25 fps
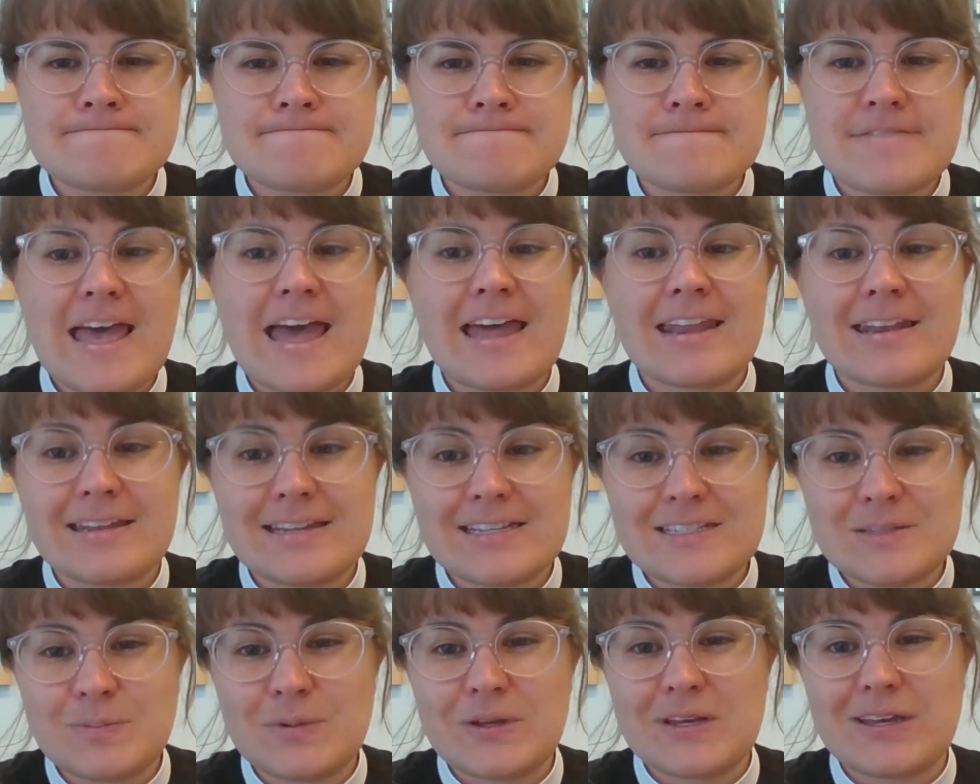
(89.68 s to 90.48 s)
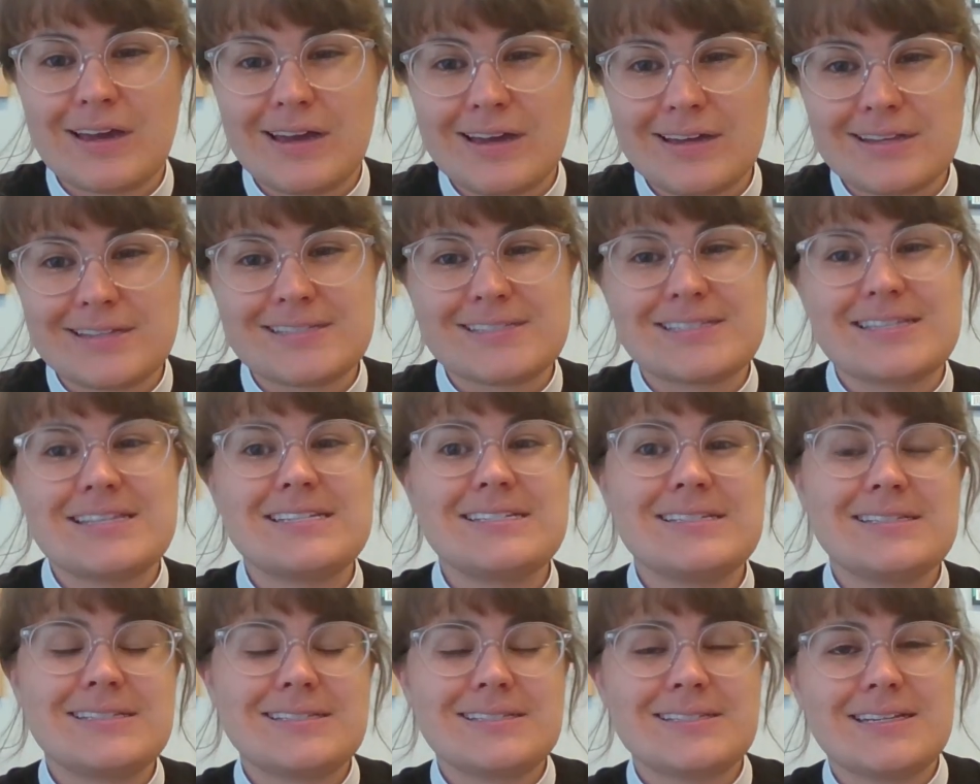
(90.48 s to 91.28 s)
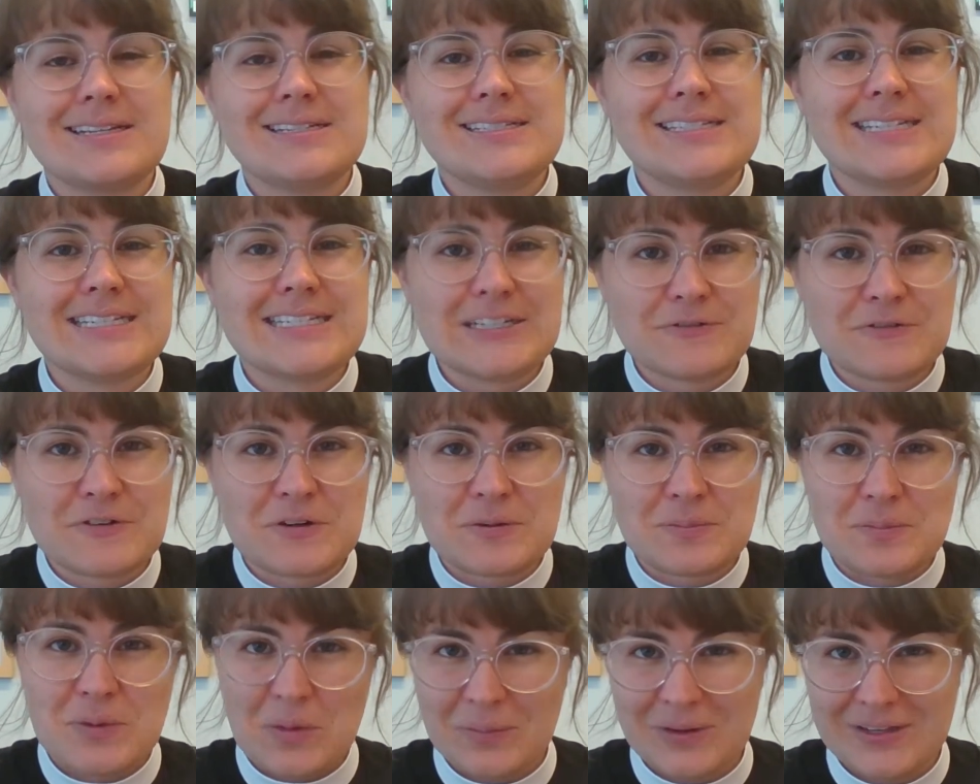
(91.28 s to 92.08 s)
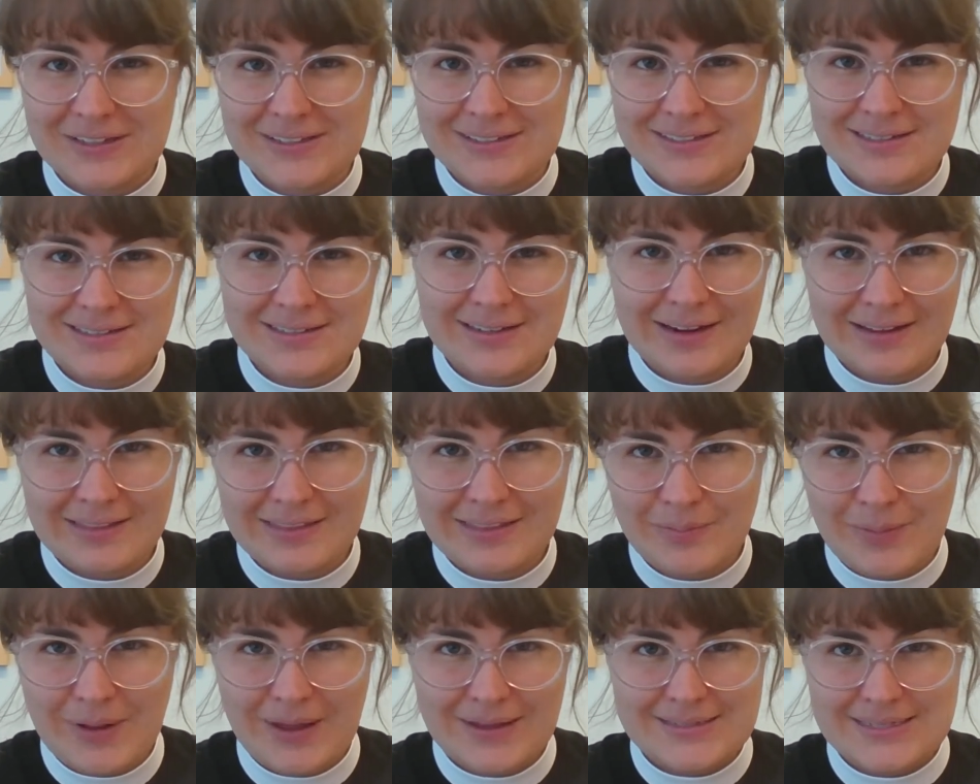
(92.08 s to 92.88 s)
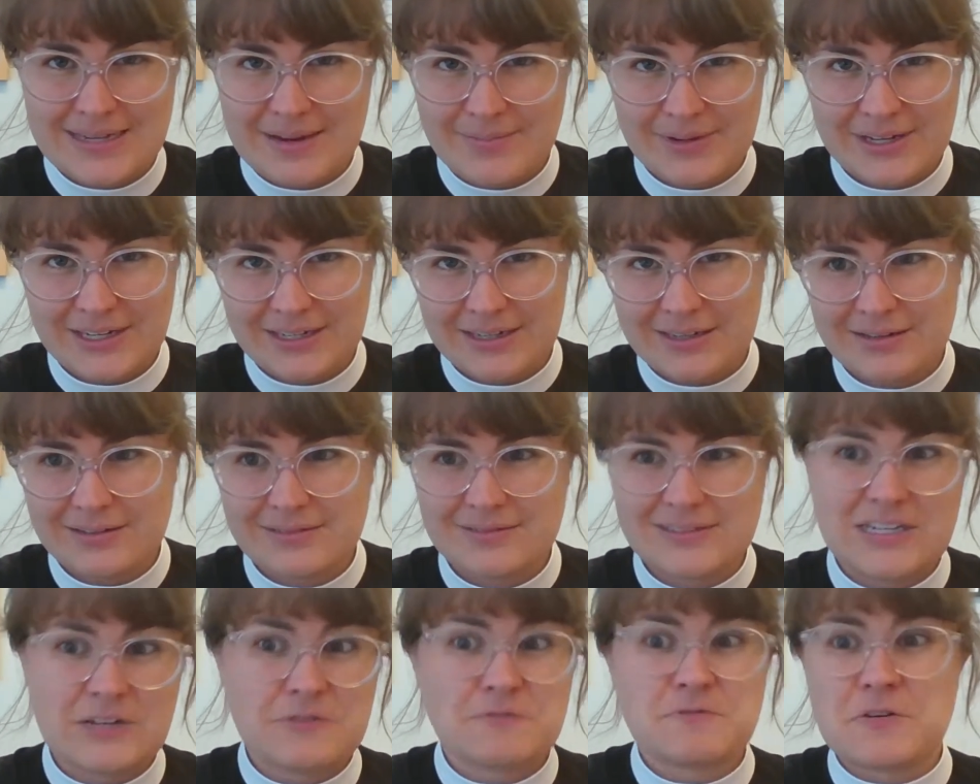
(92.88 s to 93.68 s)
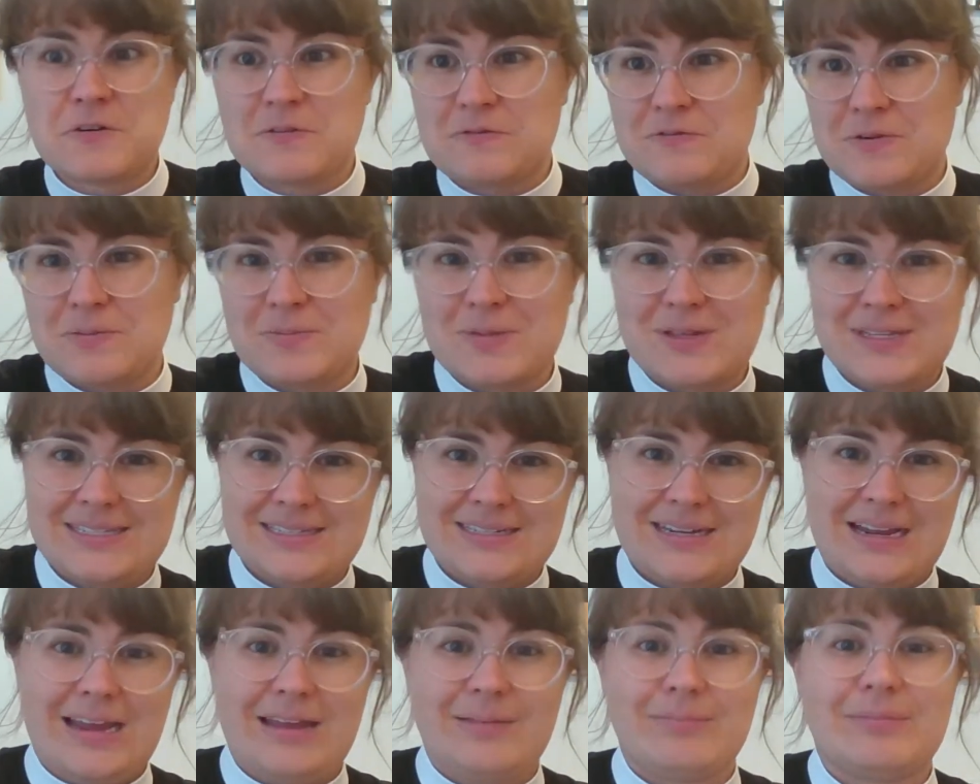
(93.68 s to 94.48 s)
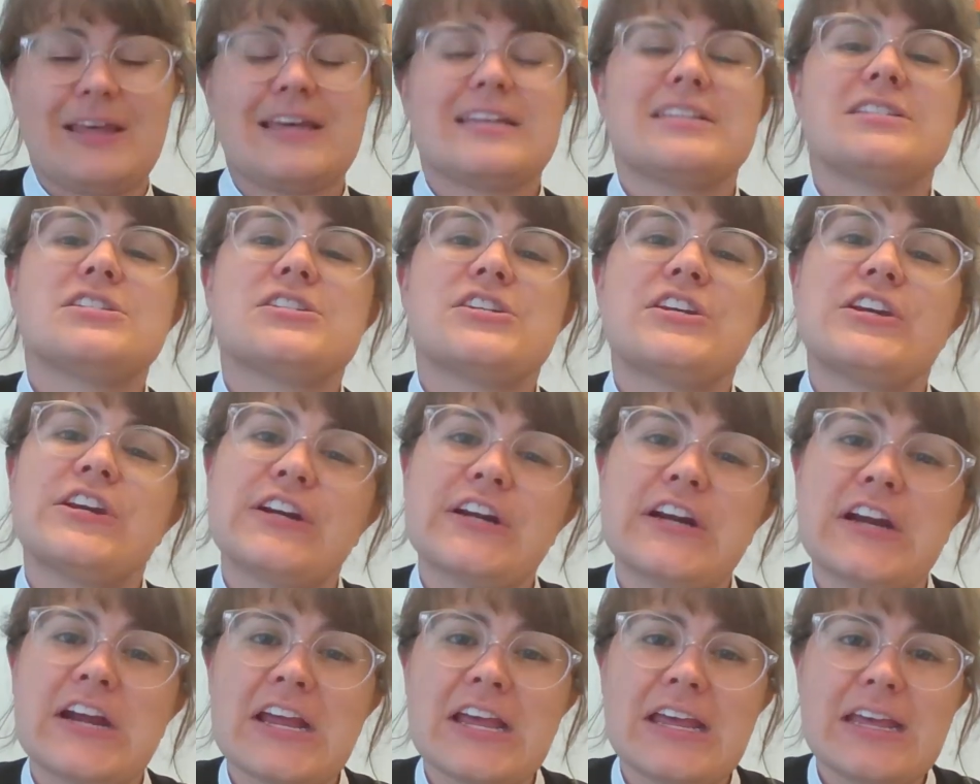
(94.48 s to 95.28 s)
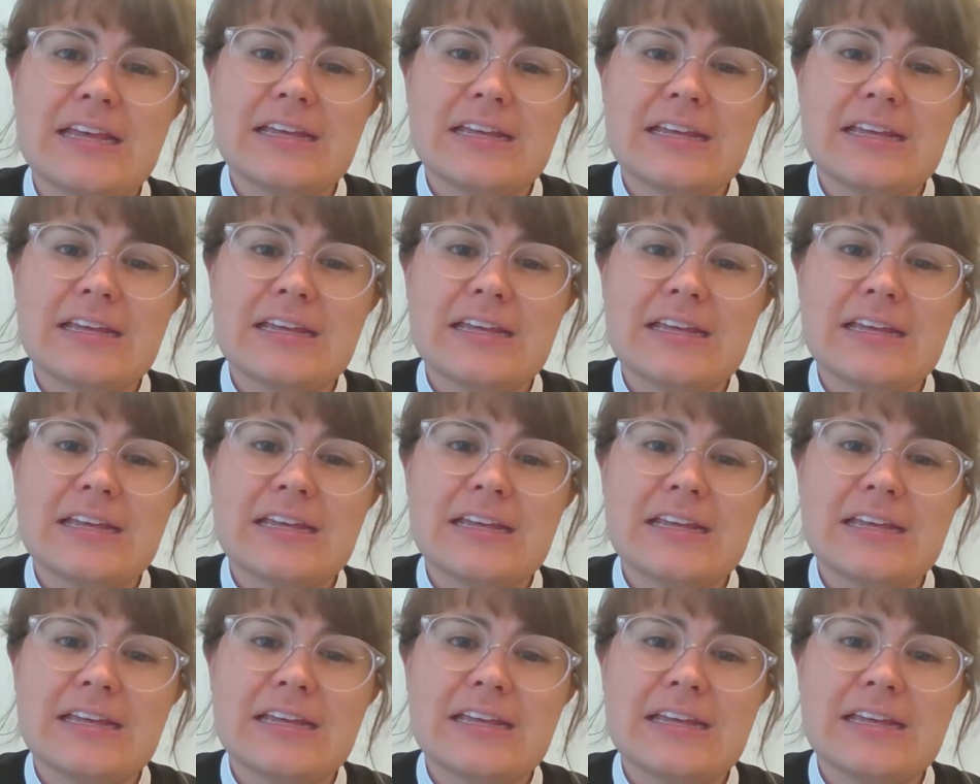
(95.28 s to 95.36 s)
That is because this is a different moment in the pandemic, different from this time last year.